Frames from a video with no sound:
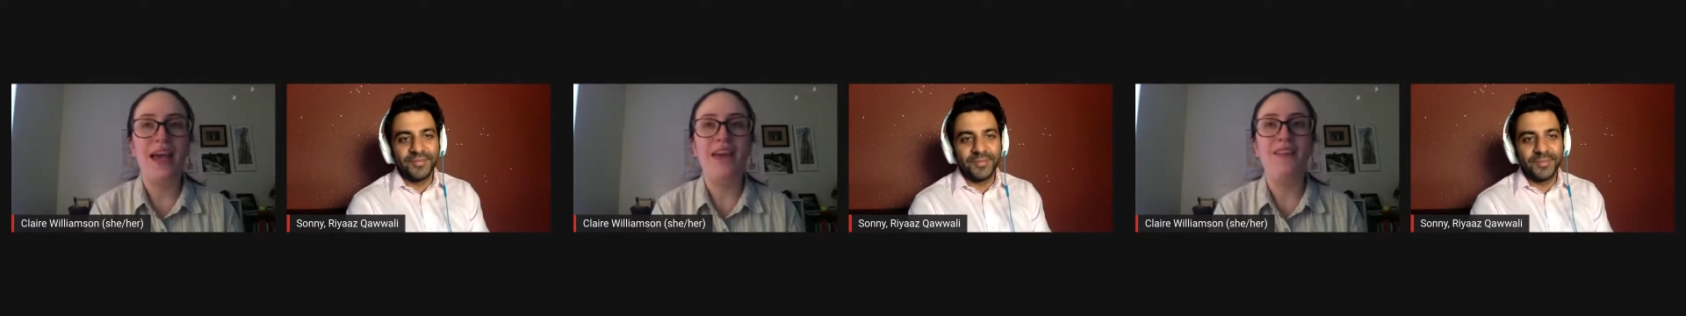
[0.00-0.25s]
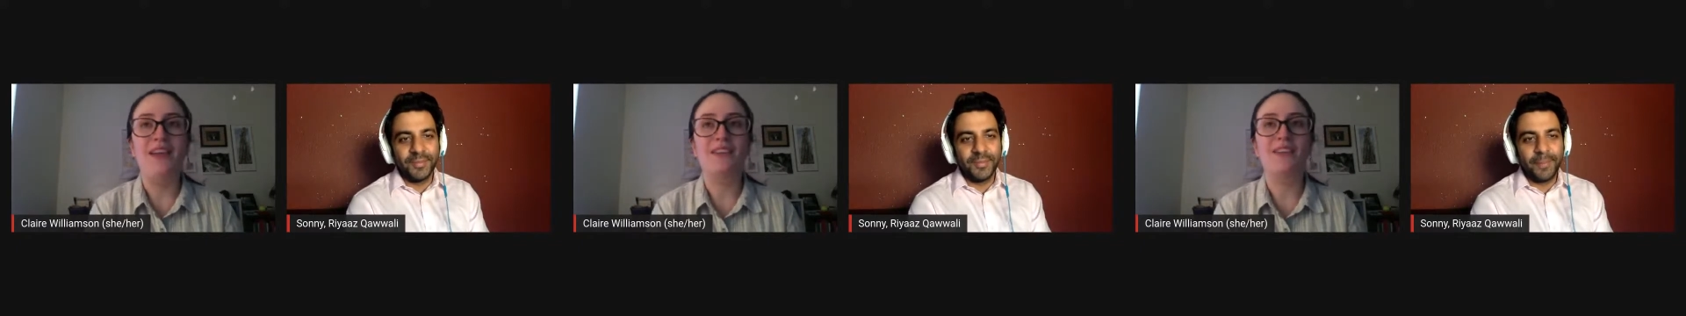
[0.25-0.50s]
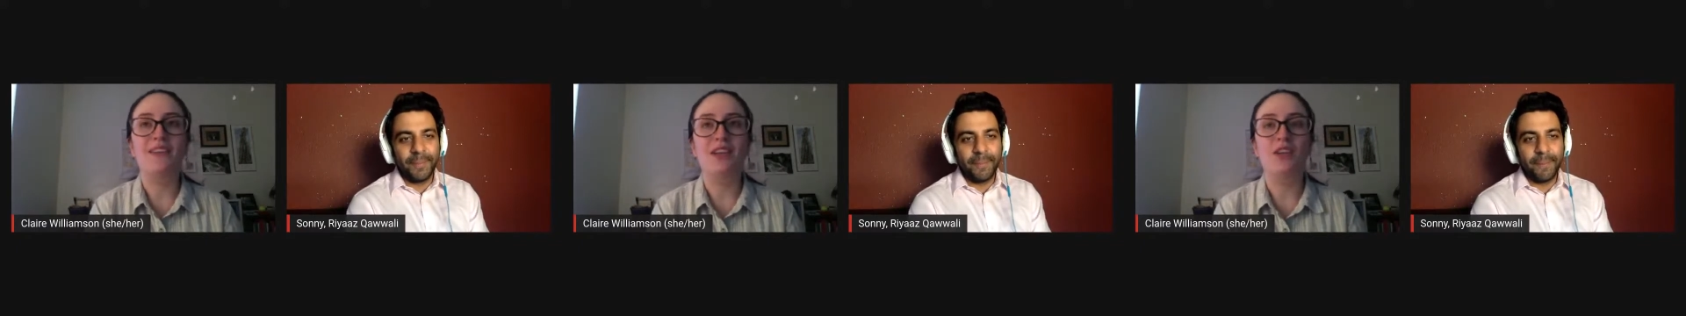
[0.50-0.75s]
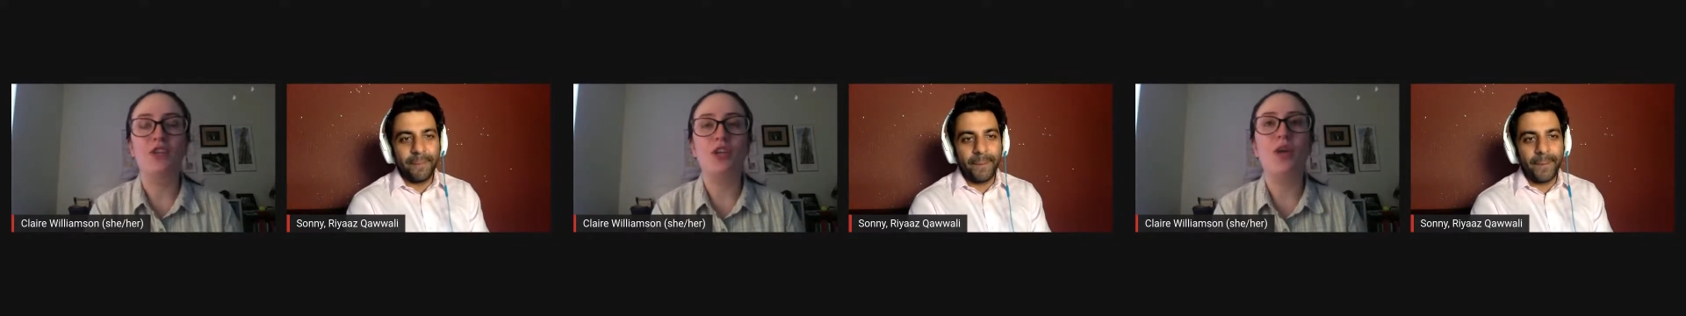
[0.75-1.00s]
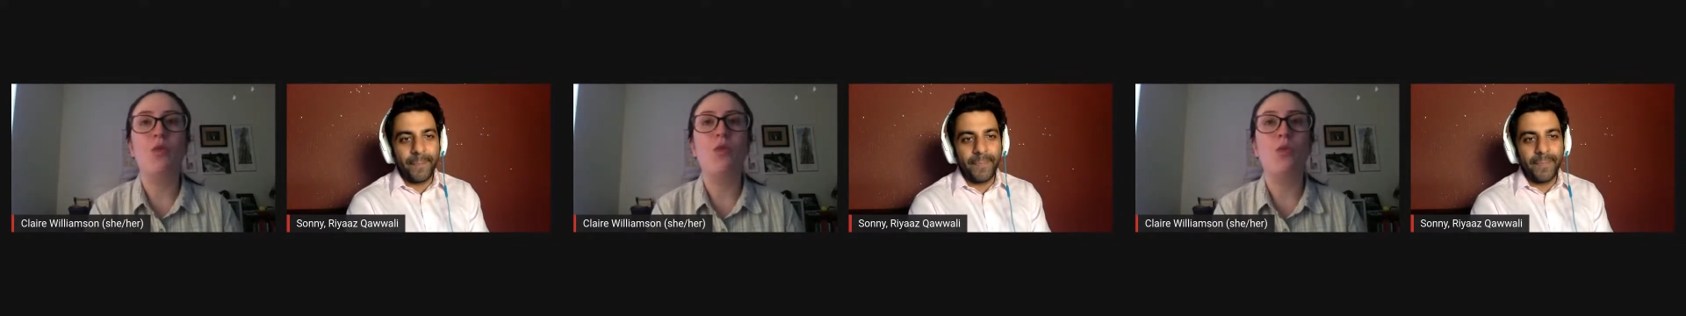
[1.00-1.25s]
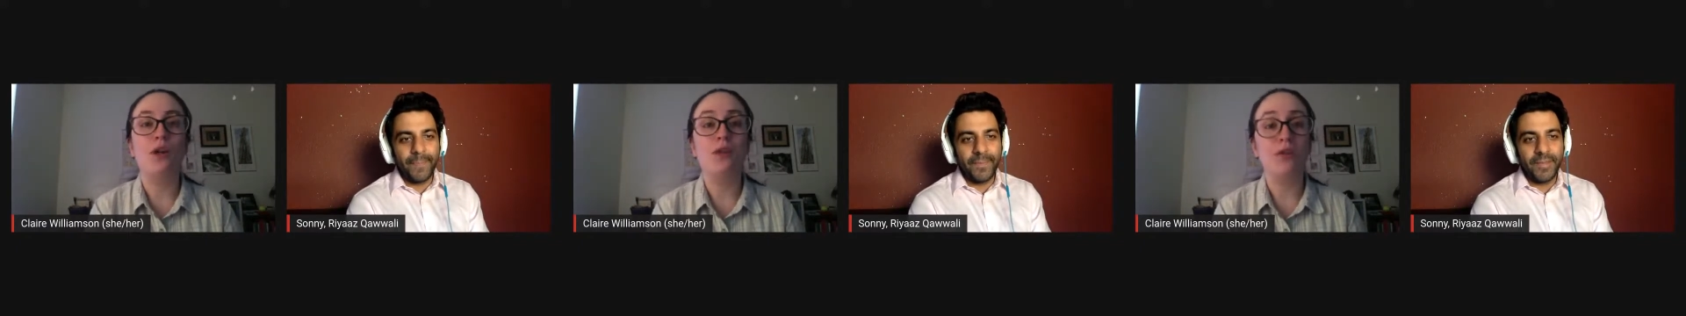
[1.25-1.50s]
Speaker 1: and that's such a
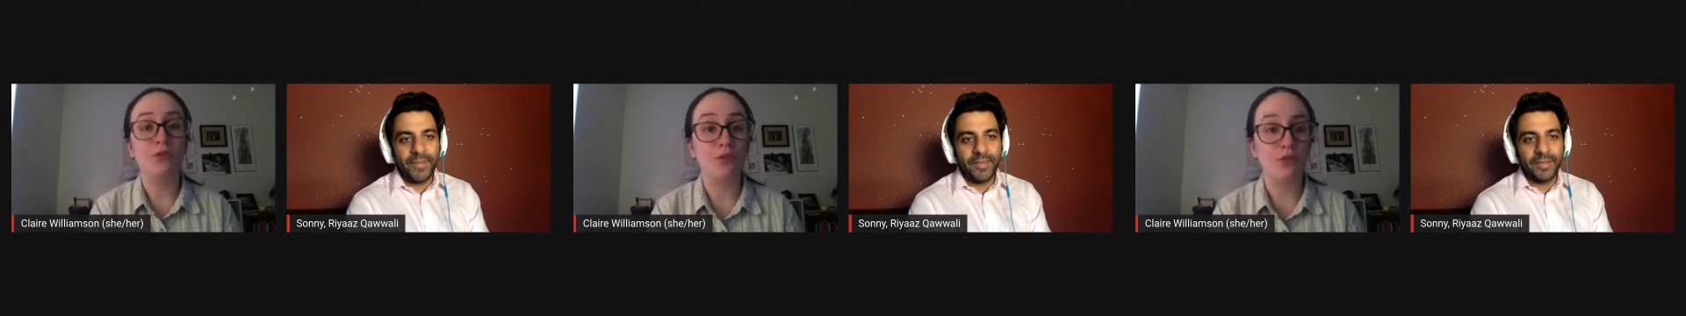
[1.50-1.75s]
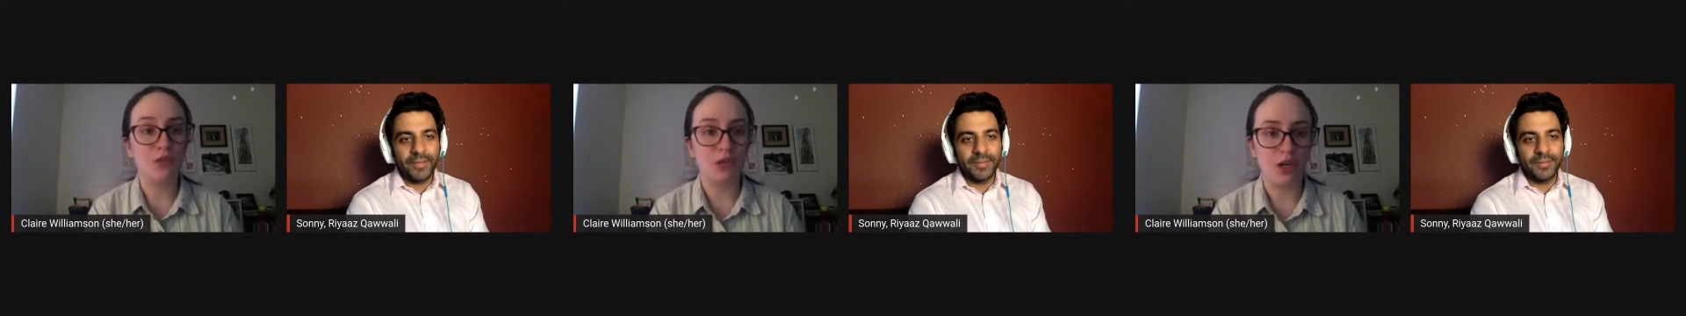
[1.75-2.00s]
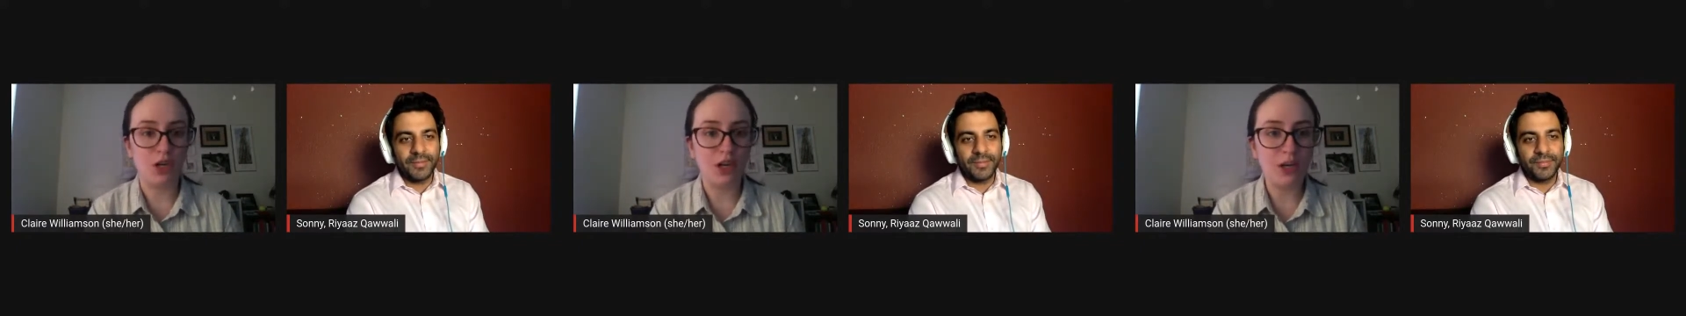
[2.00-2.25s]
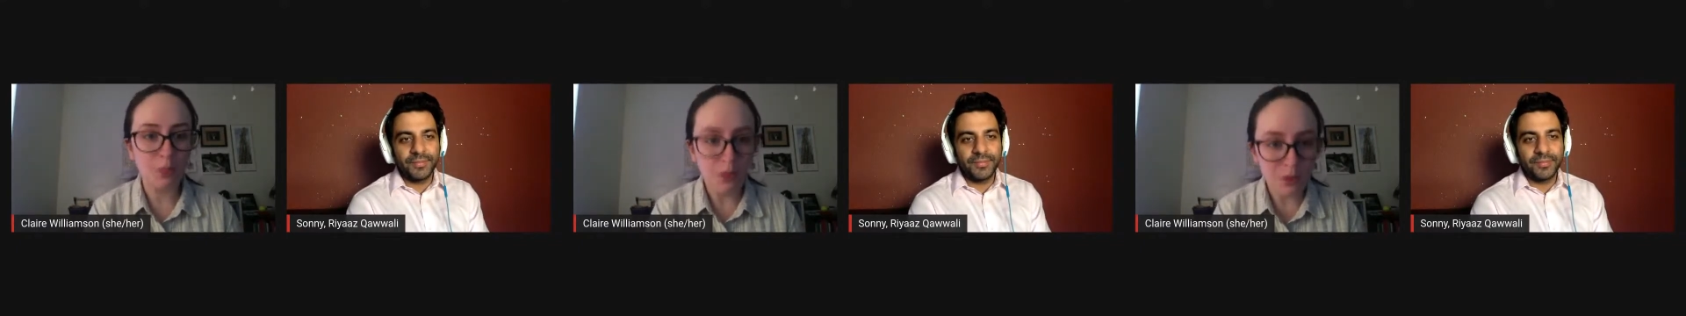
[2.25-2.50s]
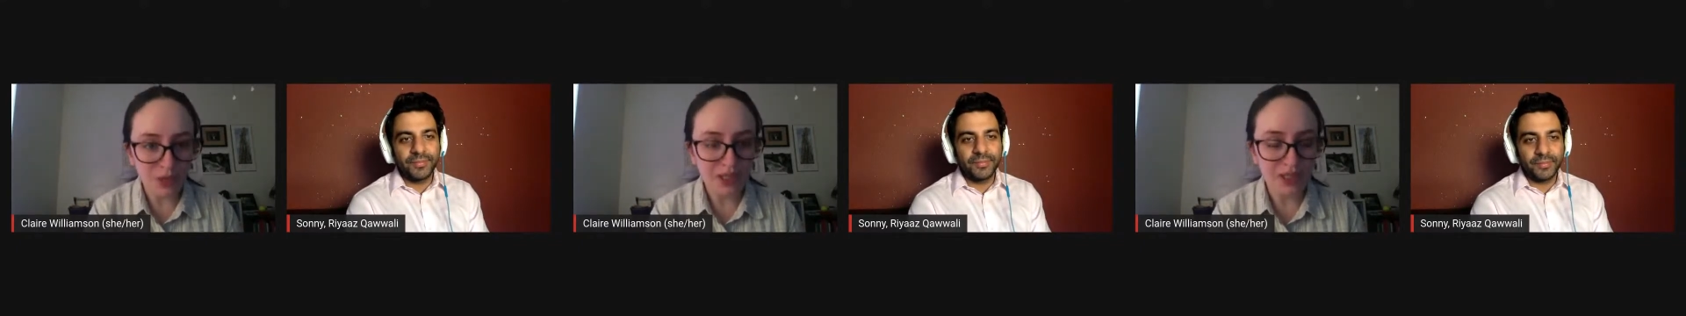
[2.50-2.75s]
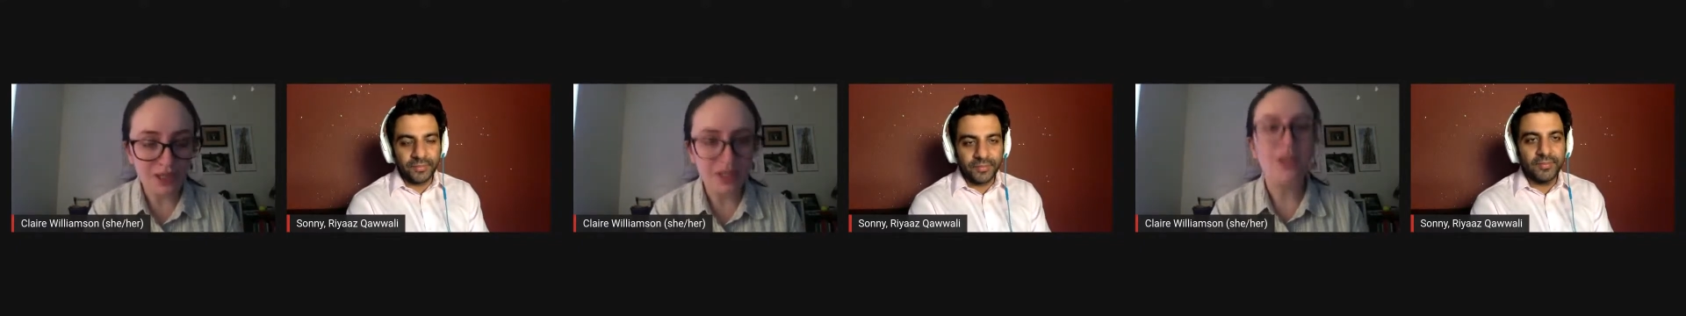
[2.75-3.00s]
wonderful starting
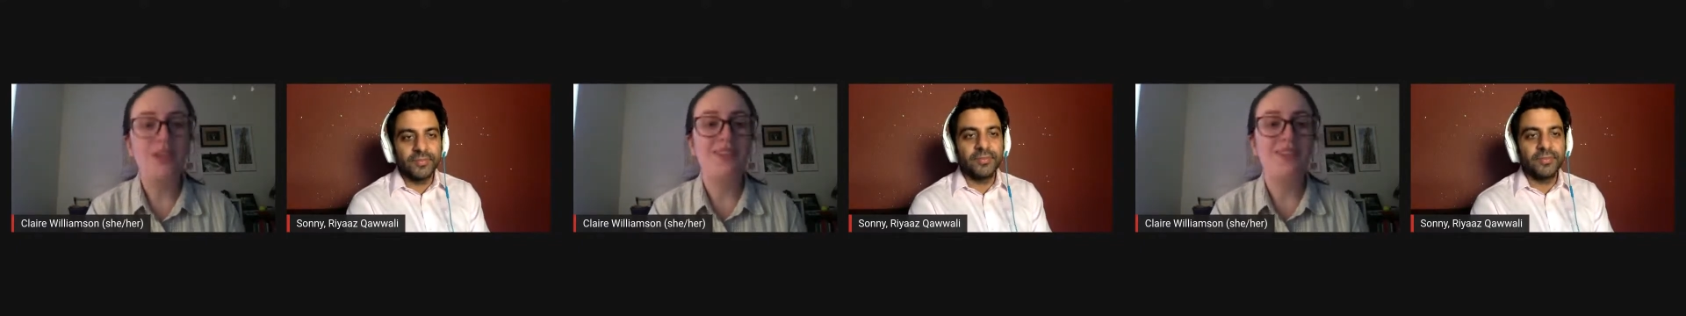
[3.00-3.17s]
point